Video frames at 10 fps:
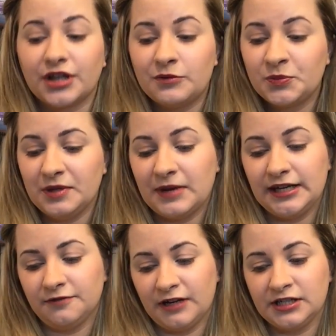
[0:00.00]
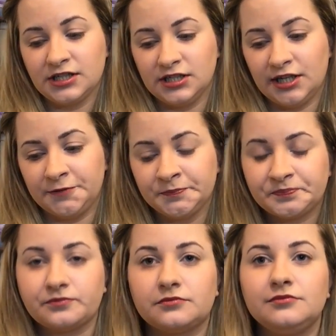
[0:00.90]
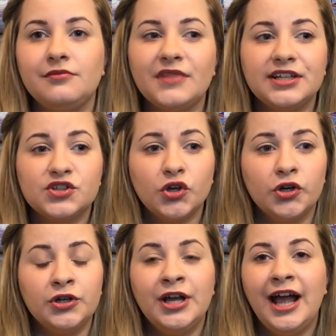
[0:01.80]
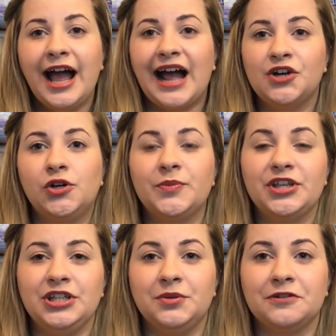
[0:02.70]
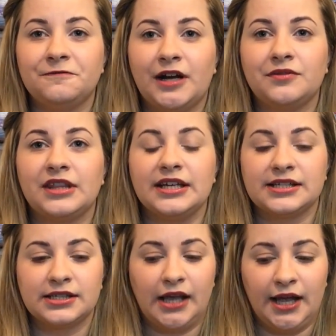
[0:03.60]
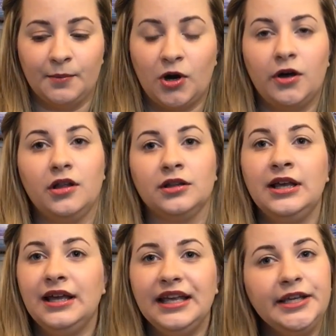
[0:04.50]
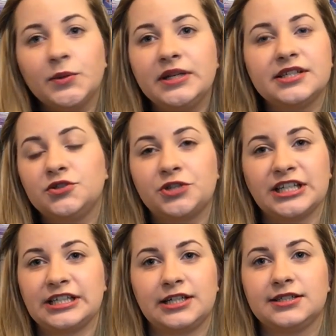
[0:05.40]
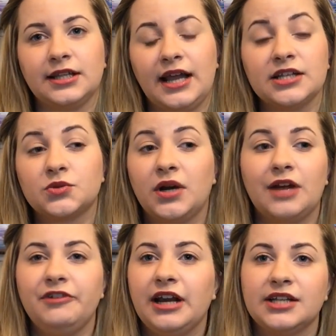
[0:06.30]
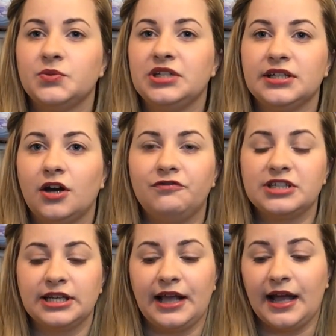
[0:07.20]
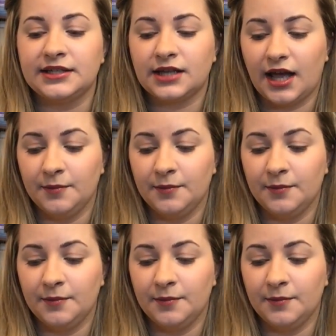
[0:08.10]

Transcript: that would be my advice to you. So I hope that you have found this haul equally as interesting as the last one. I realise we didn't obviously get